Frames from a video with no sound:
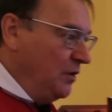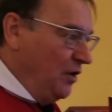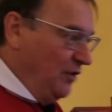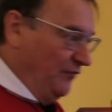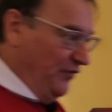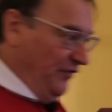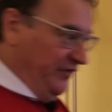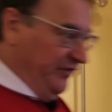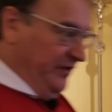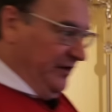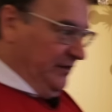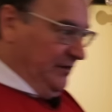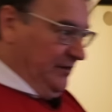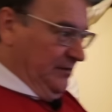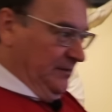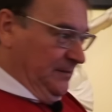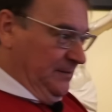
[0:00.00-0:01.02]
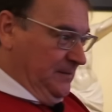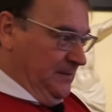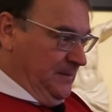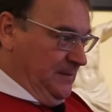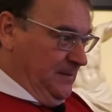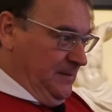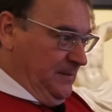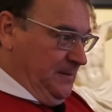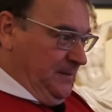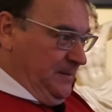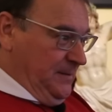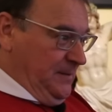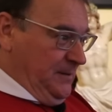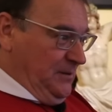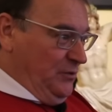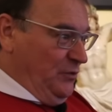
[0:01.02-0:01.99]
of the sin.
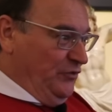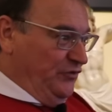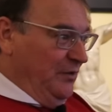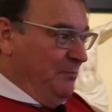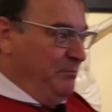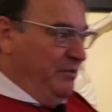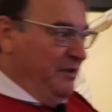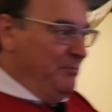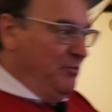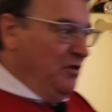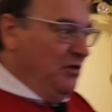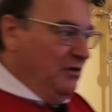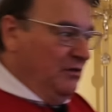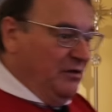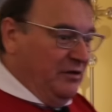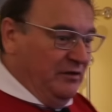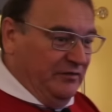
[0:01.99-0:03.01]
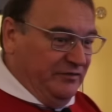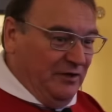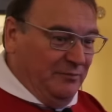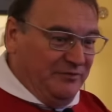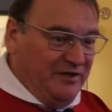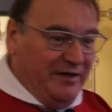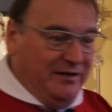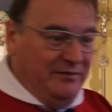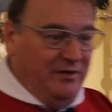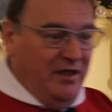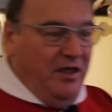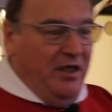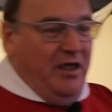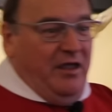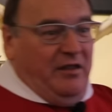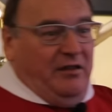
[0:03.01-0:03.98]
You know, some people sometimes,
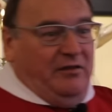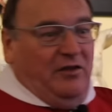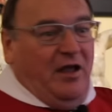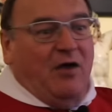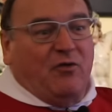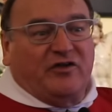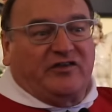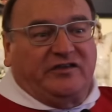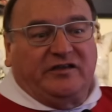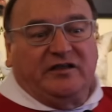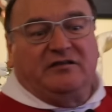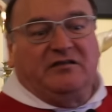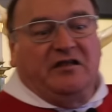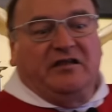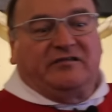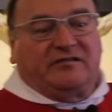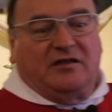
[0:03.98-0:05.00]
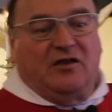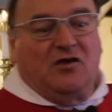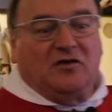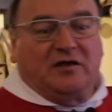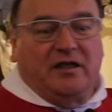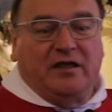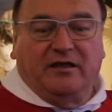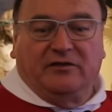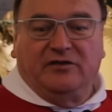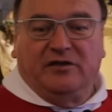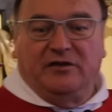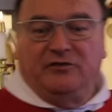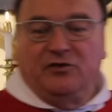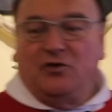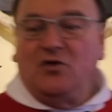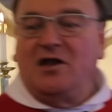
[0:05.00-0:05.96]
now our sin is like,
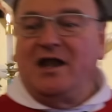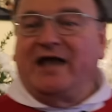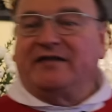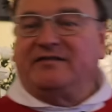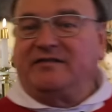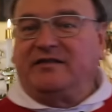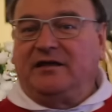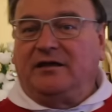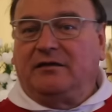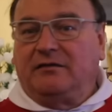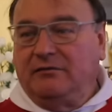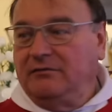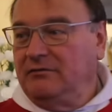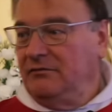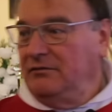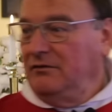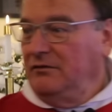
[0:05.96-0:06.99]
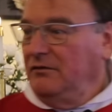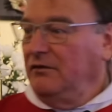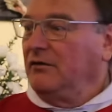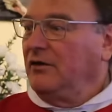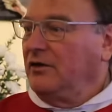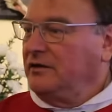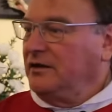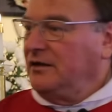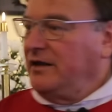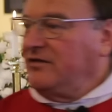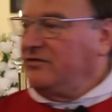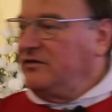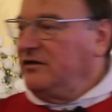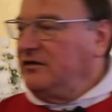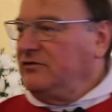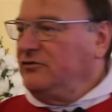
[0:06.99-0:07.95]
you know, elastic, an
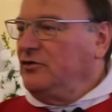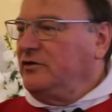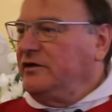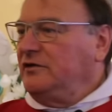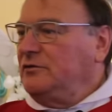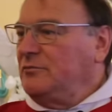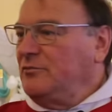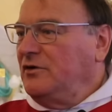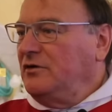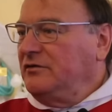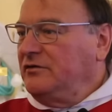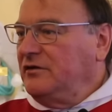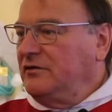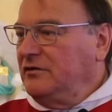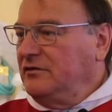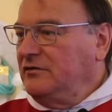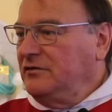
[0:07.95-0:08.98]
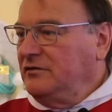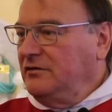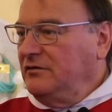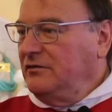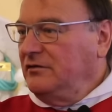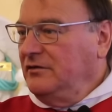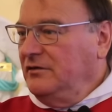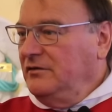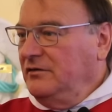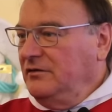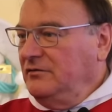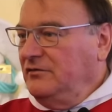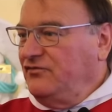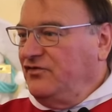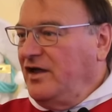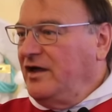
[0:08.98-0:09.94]
elastic, you kill them all, the
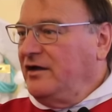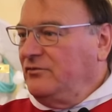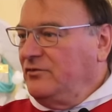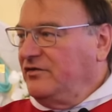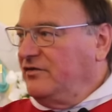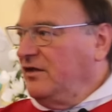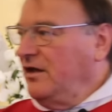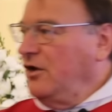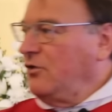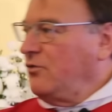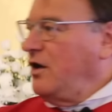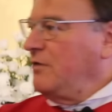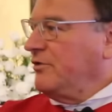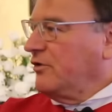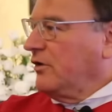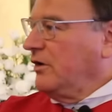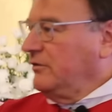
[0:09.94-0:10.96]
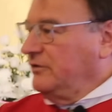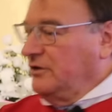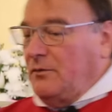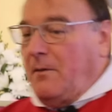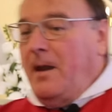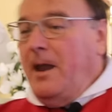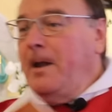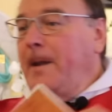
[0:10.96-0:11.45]
fly with a rubber, you know.